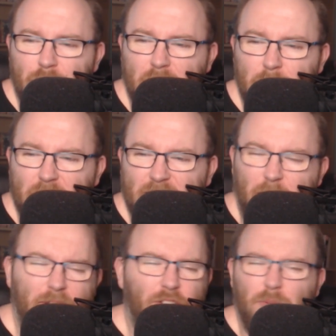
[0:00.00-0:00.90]
But
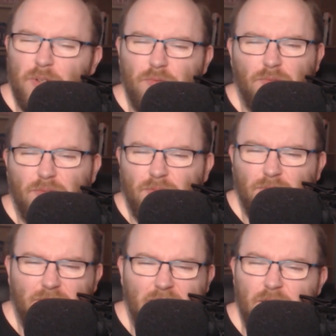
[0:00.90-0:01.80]
some of the humor
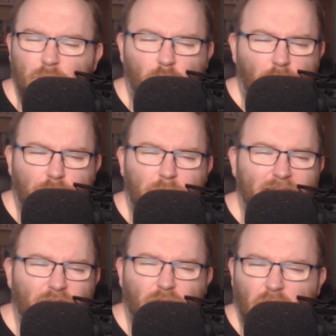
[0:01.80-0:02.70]
didn't work for
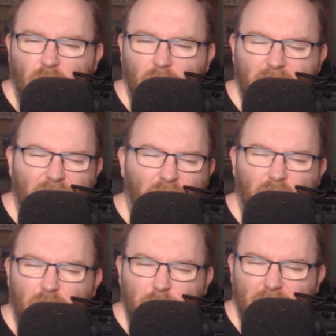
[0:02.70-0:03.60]
me at all, and then a
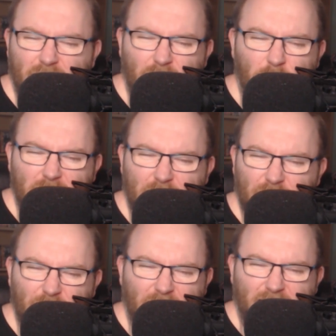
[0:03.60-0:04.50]
lot of it I thought was
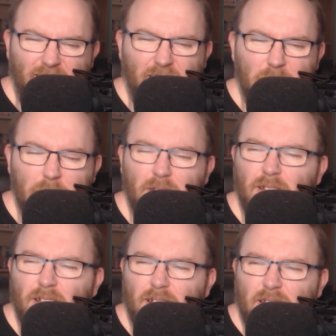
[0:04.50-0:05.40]
actually just kind of lame,
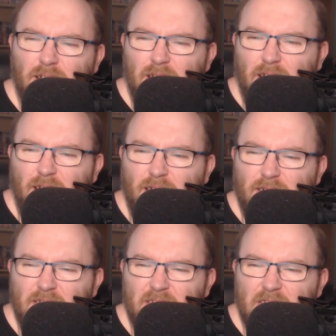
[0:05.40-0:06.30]

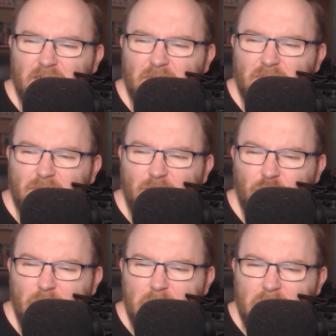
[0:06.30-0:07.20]
and it's a
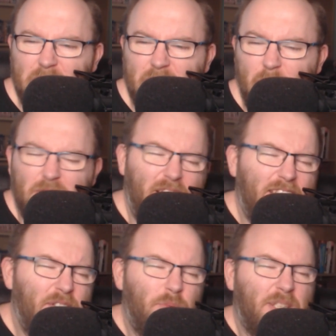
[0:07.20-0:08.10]
shame. I wasn't. I
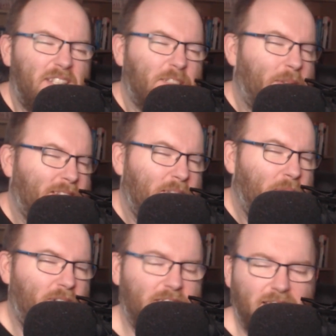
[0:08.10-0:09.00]
don't know what to expect to
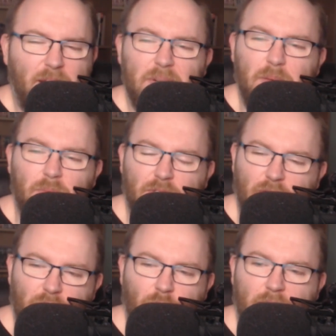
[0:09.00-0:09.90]
be honest. I kind of went in with
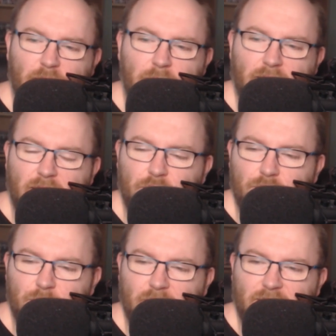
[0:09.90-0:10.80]
like no
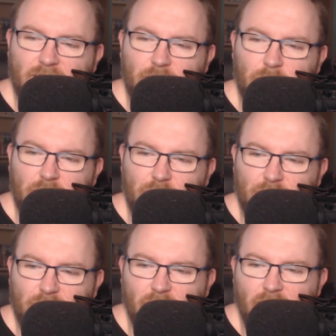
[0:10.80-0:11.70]
expectations, but this this was
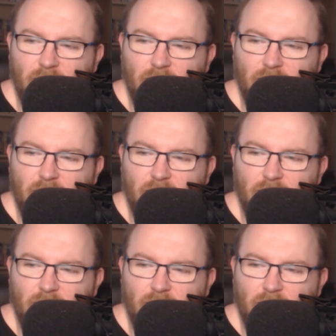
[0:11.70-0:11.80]
just